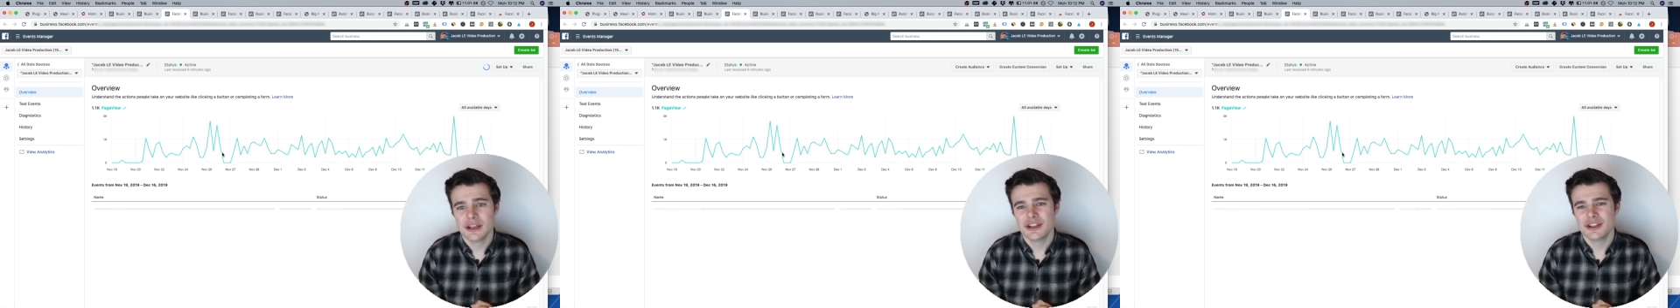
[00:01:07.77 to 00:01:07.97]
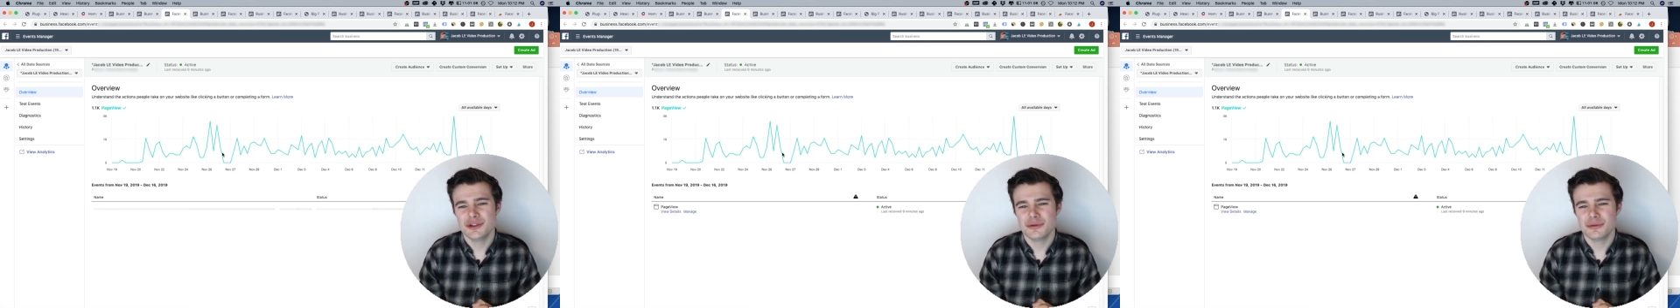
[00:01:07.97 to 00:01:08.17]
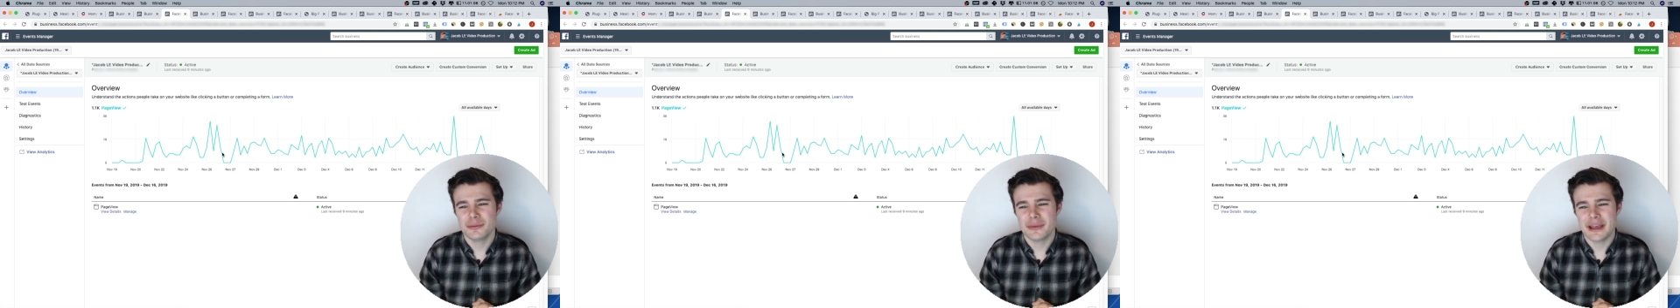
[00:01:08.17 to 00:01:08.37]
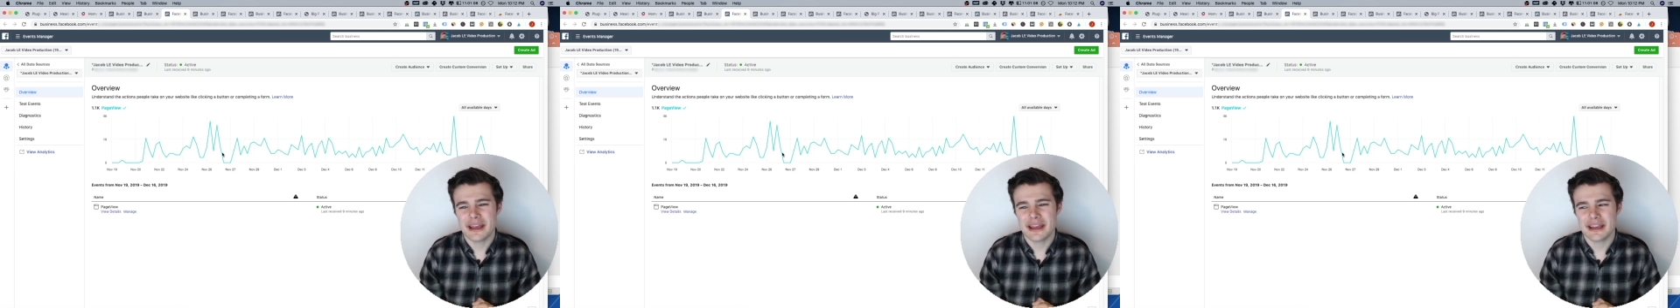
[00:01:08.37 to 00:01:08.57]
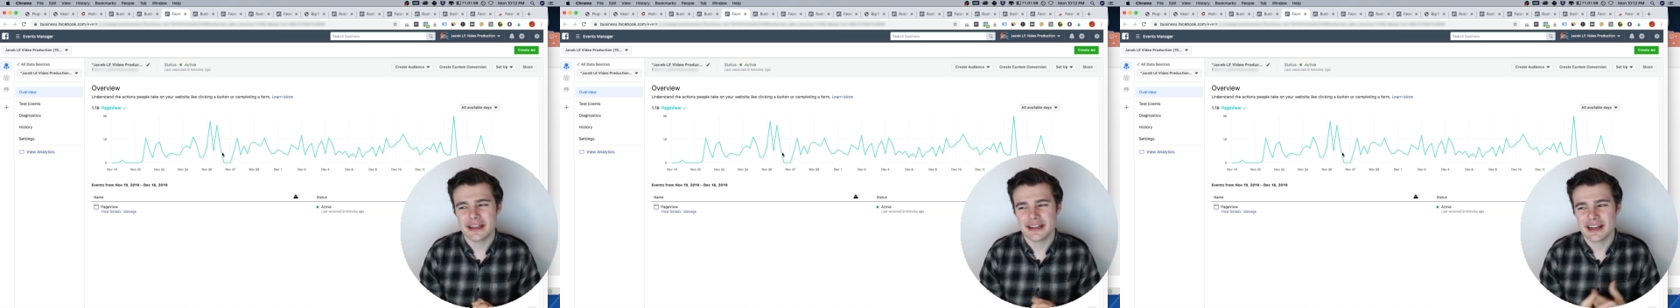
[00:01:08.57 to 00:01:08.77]
you
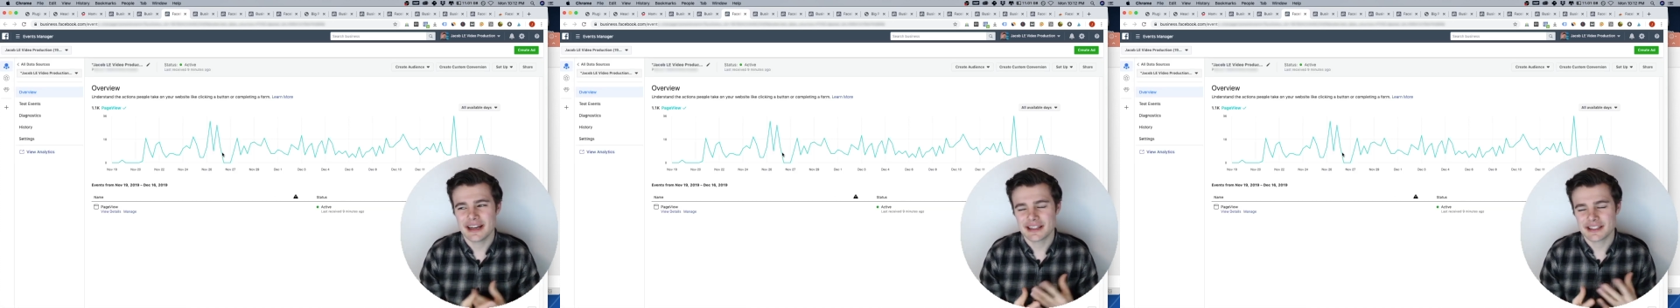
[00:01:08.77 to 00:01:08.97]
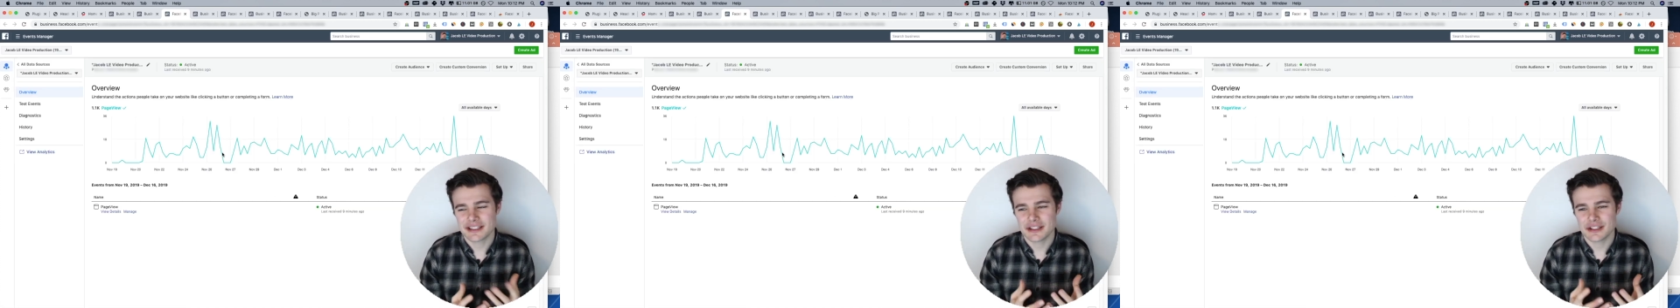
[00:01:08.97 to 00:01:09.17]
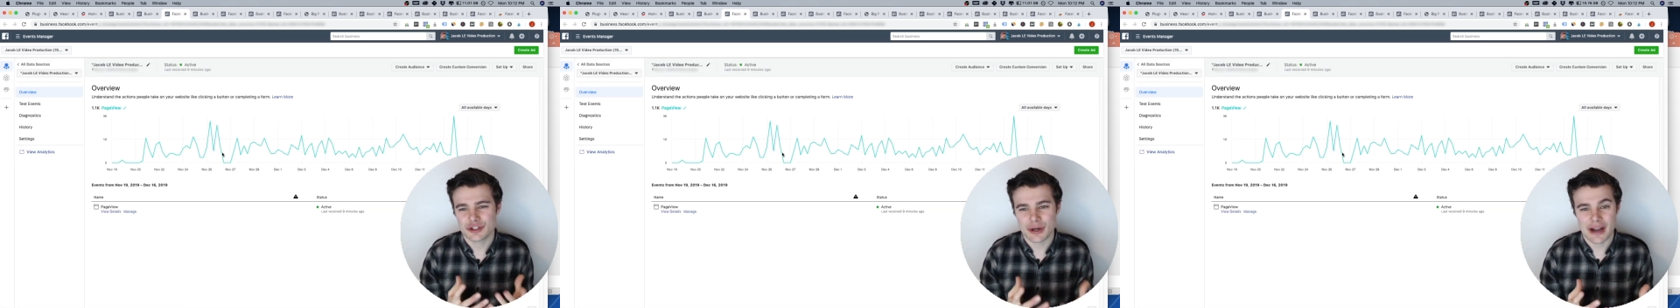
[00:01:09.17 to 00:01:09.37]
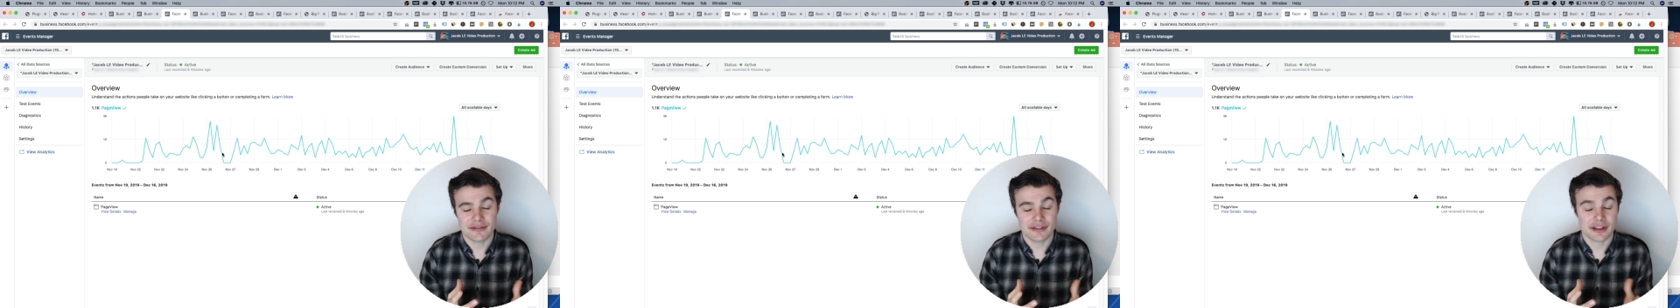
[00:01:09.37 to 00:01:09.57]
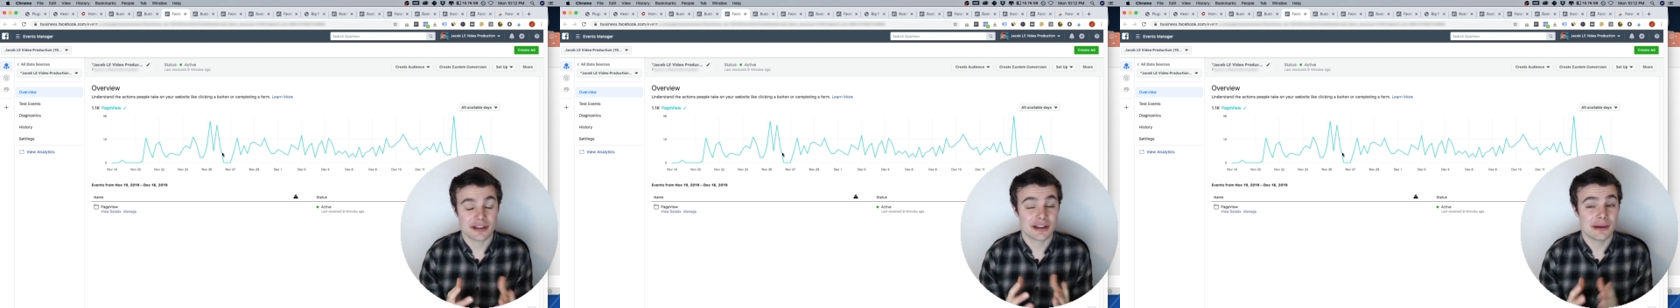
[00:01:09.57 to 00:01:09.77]
may not see
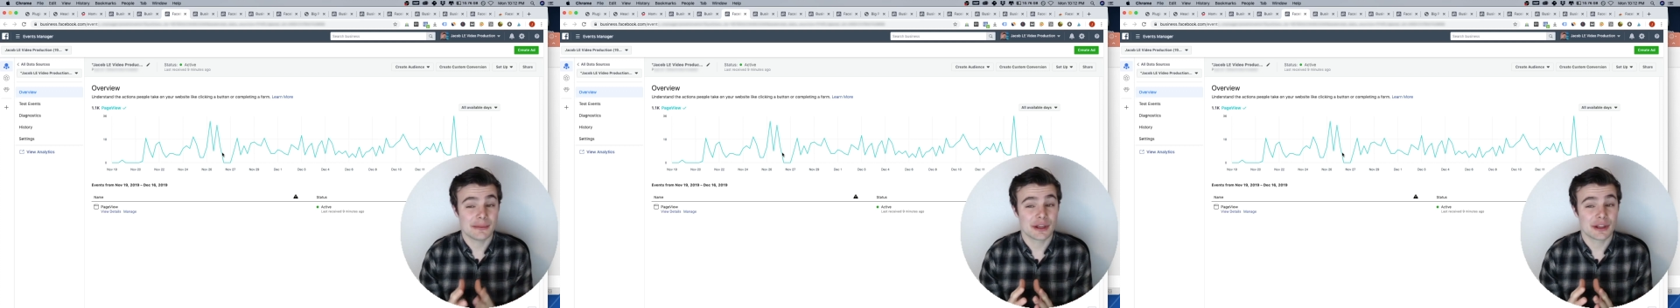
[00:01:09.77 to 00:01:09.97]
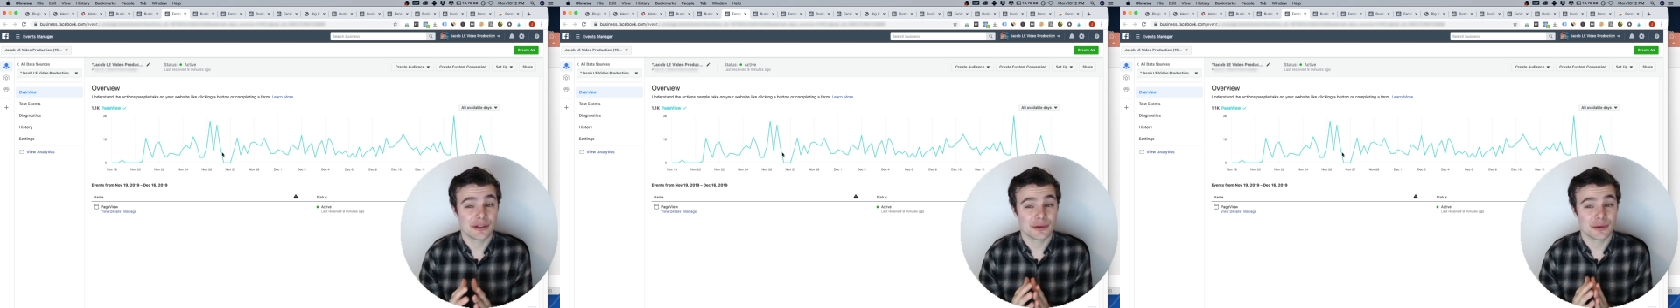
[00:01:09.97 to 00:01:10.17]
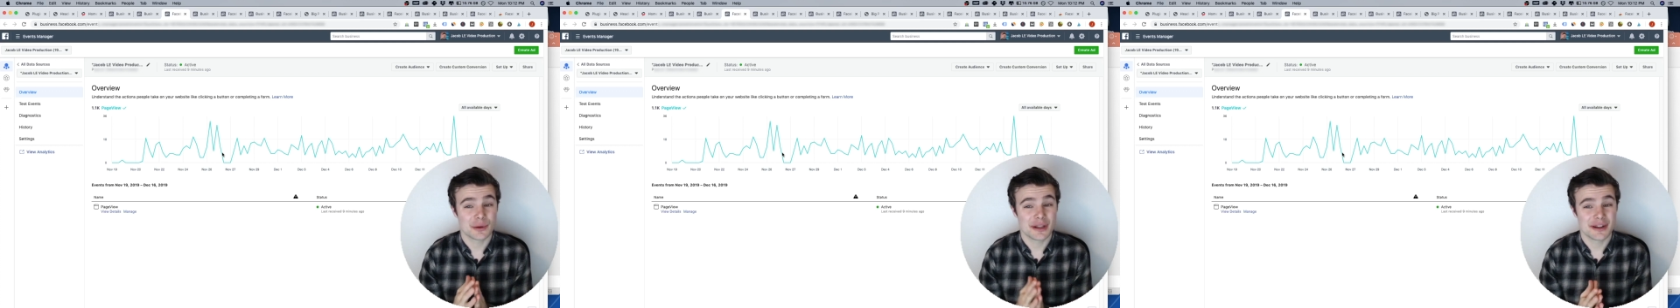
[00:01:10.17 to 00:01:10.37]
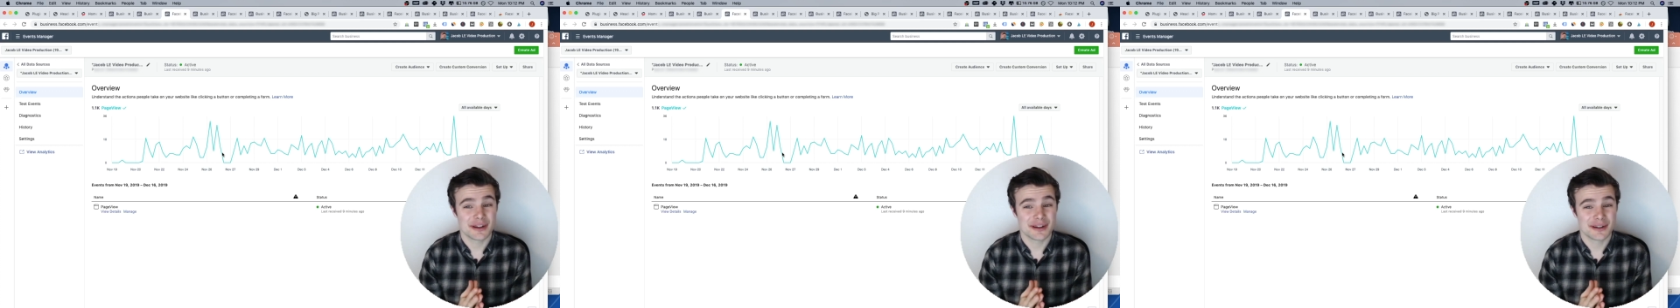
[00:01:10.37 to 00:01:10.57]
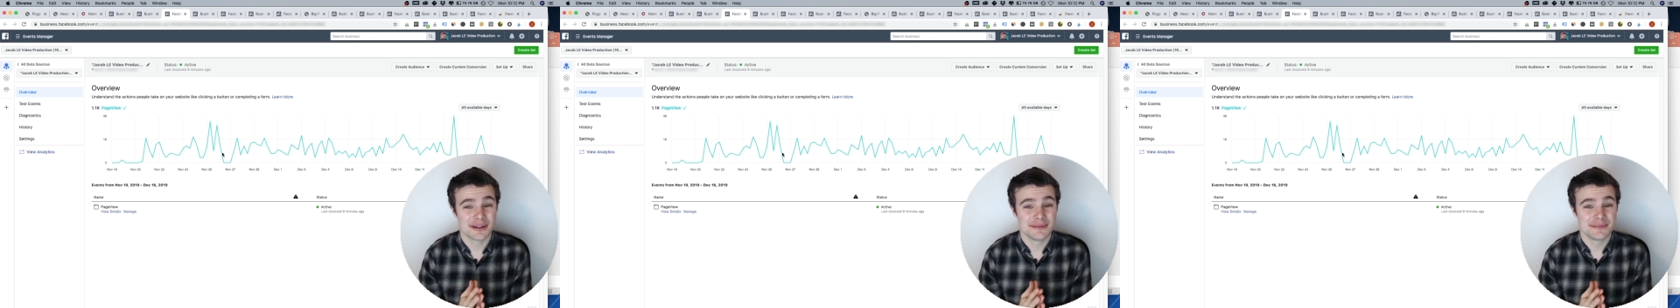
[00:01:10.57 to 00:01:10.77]
traffic coming through
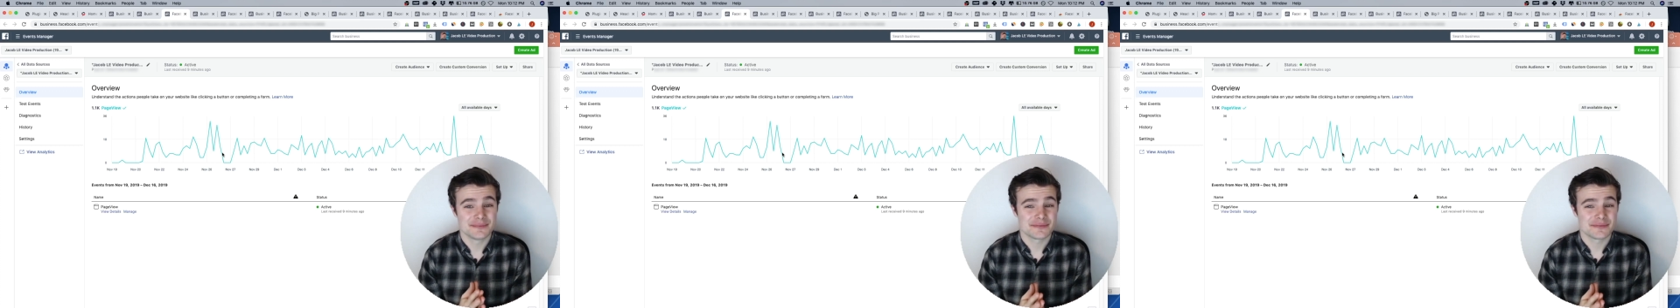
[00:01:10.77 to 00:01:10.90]
here.